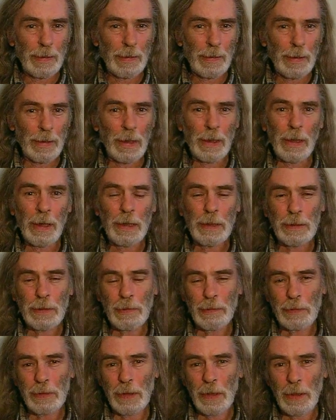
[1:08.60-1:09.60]
The likes
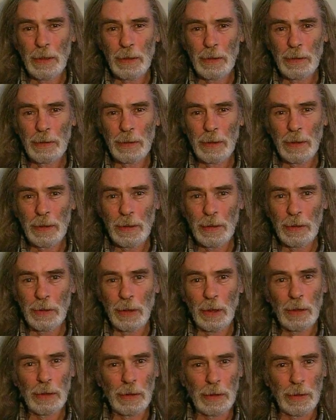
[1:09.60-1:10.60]
of Carl
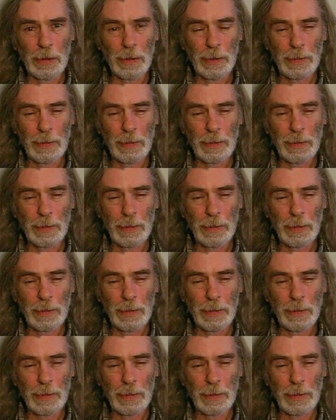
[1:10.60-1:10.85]
Jung